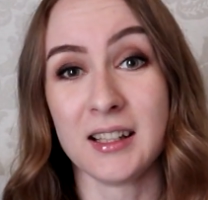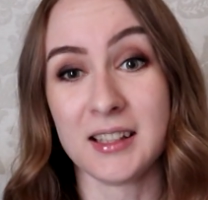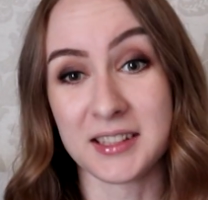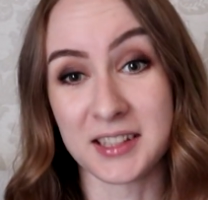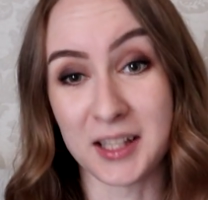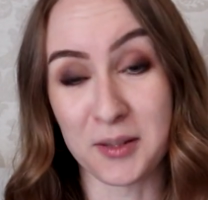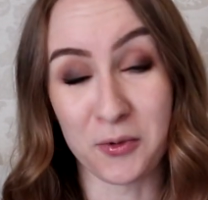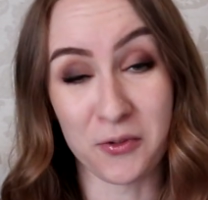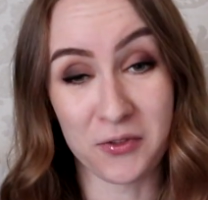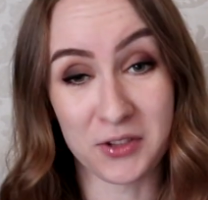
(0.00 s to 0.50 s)

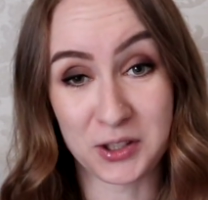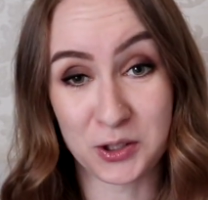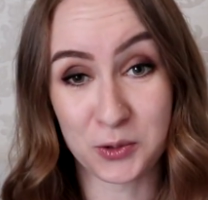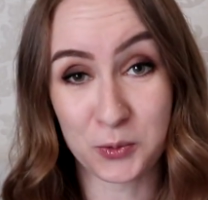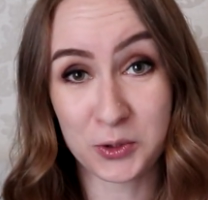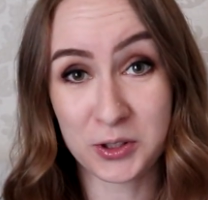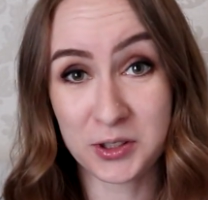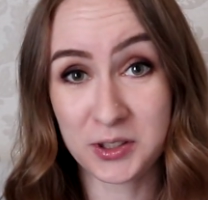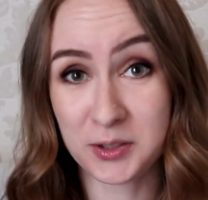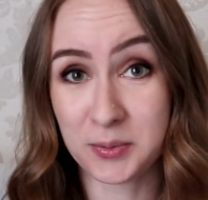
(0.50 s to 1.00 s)
some of these
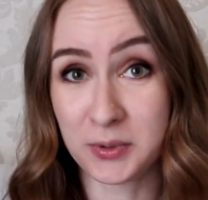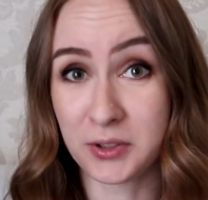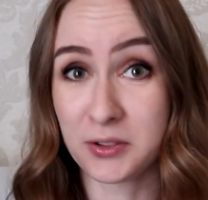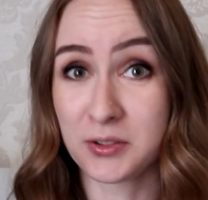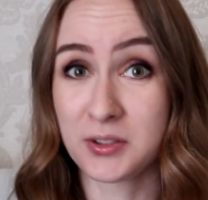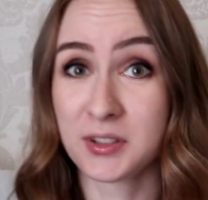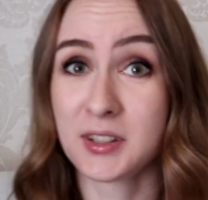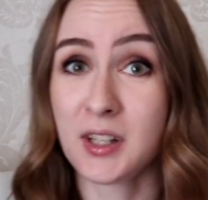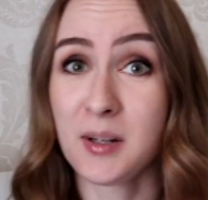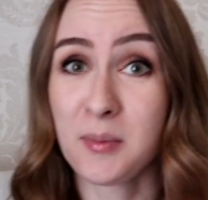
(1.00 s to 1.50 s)
words,
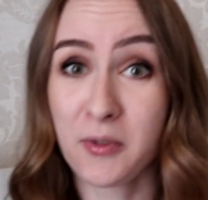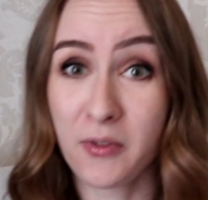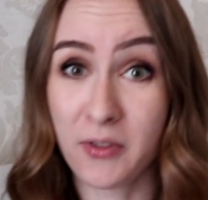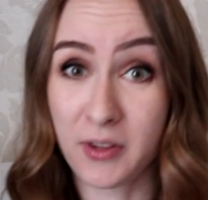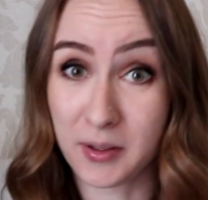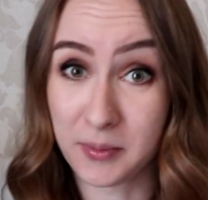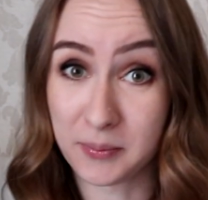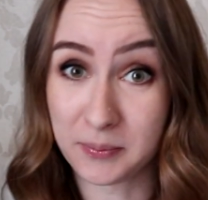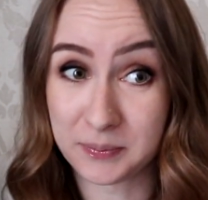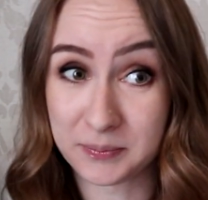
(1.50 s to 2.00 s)
because some of
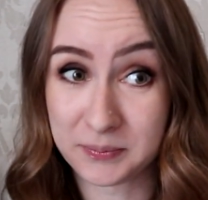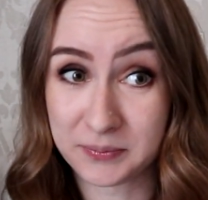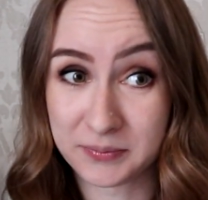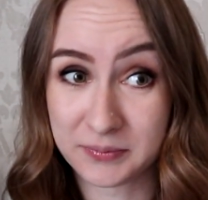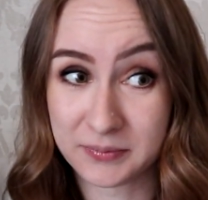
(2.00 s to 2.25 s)
them,